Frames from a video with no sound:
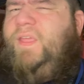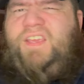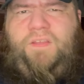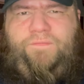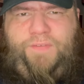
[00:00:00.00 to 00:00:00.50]

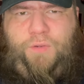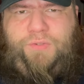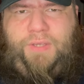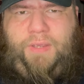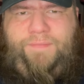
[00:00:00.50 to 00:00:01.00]

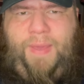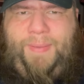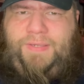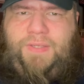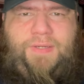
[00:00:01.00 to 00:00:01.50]
confusing, if that
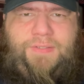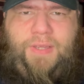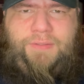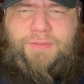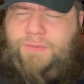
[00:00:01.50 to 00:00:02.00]
makes any
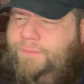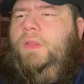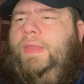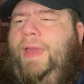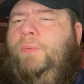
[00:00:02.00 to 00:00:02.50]
sense.
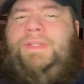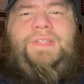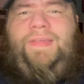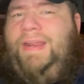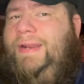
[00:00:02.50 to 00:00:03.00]
Like, I wouldn't
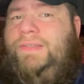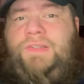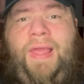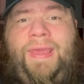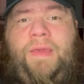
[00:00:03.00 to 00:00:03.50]
say that I
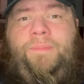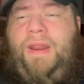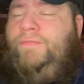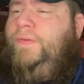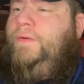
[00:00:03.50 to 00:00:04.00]
dislike it, but
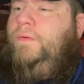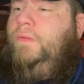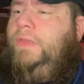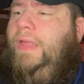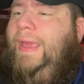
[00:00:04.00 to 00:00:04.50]
I
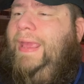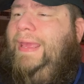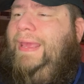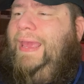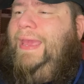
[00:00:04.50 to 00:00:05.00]
feel
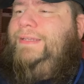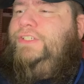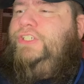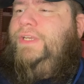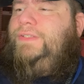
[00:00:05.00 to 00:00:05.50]
like
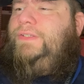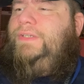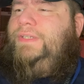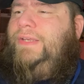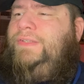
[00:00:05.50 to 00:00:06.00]
it
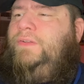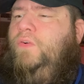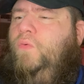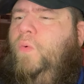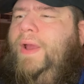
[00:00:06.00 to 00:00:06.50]
just
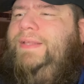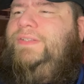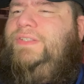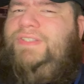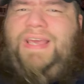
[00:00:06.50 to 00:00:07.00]
doesn't quite
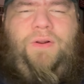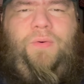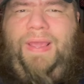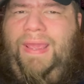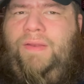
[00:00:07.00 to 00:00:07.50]

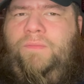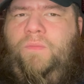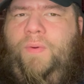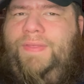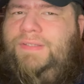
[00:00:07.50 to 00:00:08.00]
settle
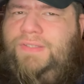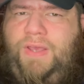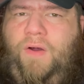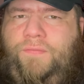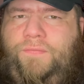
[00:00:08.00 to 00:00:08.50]
in with
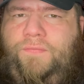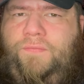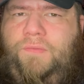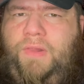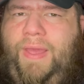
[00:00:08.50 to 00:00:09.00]
itself
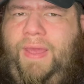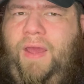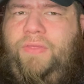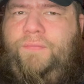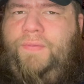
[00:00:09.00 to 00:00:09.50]
like
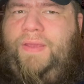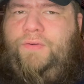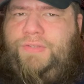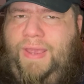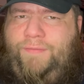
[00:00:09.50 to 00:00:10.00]
other
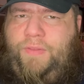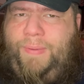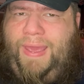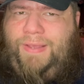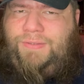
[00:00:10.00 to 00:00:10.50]
flavors have in the
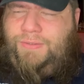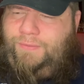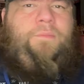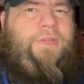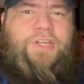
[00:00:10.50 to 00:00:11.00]
past.
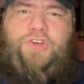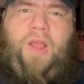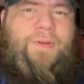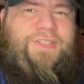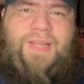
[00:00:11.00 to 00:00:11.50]
Not sure
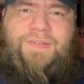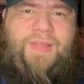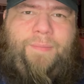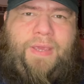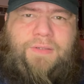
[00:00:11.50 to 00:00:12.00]
how much sense
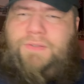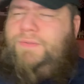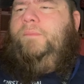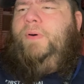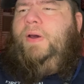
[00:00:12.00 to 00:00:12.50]
that
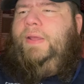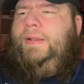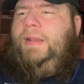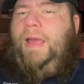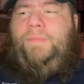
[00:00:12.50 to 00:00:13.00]
makes, but
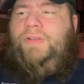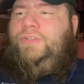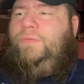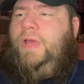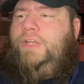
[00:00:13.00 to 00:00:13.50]
I'm
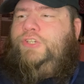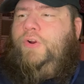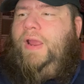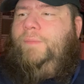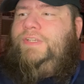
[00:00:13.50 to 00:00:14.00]
also not
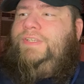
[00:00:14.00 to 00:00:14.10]
sure how much